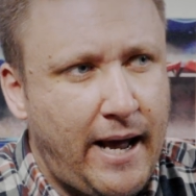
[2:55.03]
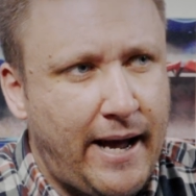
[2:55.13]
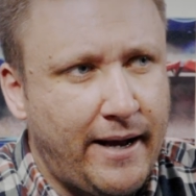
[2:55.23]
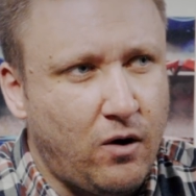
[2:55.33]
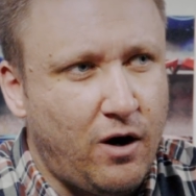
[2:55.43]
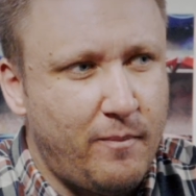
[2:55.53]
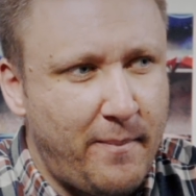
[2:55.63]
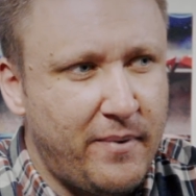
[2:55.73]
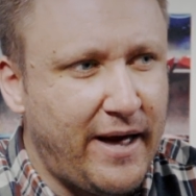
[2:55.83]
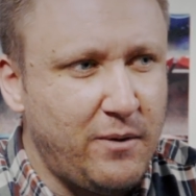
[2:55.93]
And I
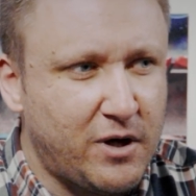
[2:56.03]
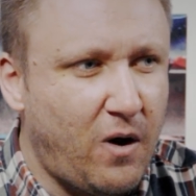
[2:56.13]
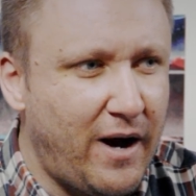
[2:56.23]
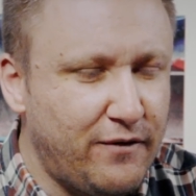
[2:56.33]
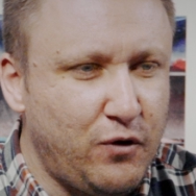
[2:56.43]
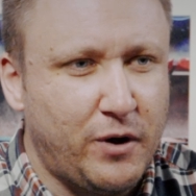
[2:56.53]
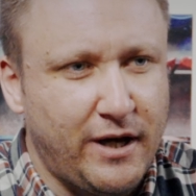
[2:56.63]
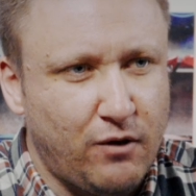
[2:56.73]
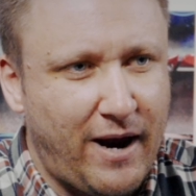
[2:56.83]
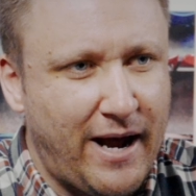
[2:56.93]
remember they were kind of
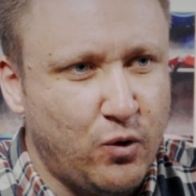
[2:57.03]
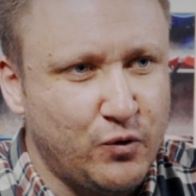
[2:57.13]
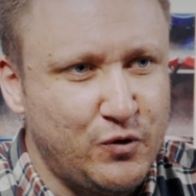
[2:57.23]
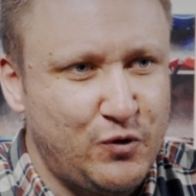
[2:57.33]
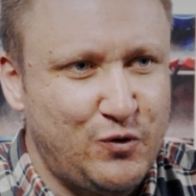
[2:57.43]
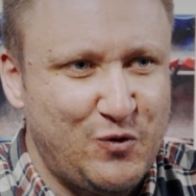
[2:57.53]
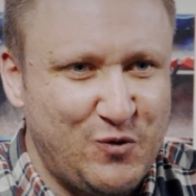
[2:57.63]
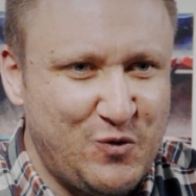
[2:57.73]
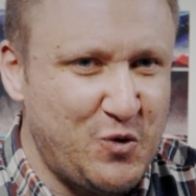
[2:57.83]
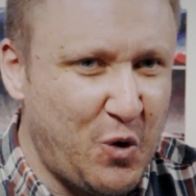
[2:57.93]
looking around,
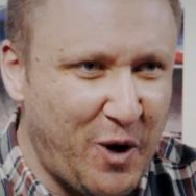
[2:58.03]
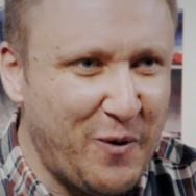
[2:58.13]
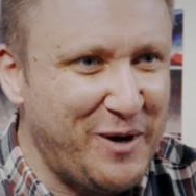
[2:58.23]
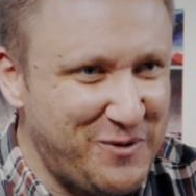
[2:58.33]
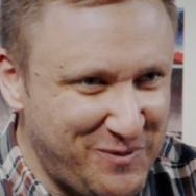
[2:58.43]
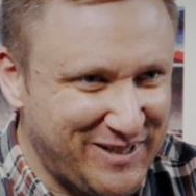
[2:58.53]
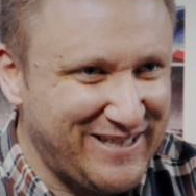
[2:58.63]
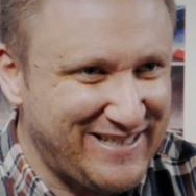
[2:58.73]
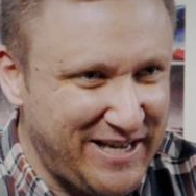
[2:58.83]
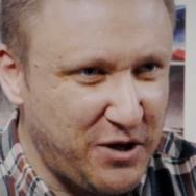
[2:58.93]
not knowing who was
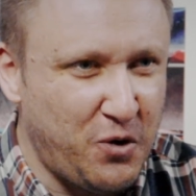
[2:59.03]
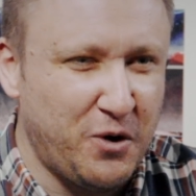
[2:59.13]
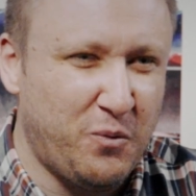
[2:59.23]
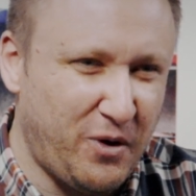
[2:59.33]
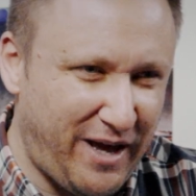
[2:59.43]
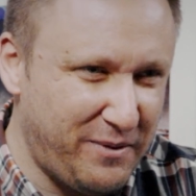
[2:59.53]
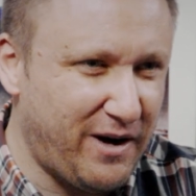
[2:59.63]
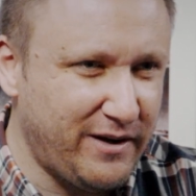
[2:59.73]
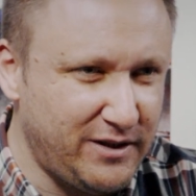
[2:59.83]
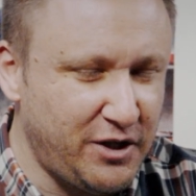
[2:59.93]
going to take it on and what they were
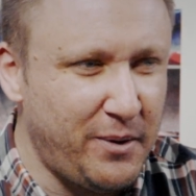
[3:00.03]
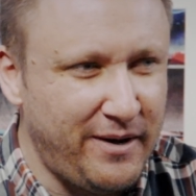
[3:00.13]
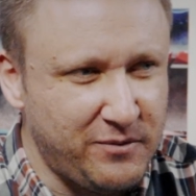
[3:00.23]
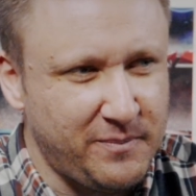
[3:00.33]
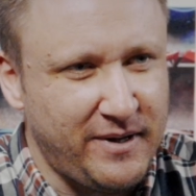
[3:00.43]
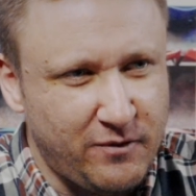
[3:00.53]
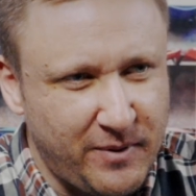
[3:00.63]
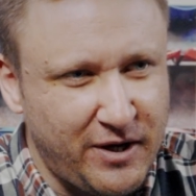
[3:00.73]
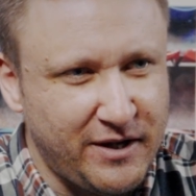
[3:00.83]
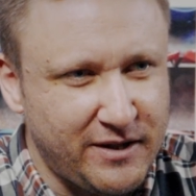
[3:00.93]
going to do, and it was a bit of a
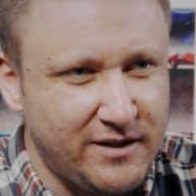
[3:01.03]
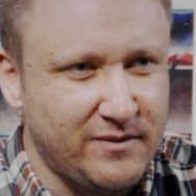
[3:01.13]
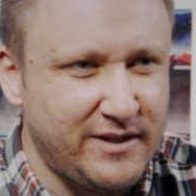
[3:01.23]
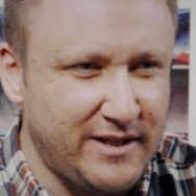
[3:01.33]
burden. So I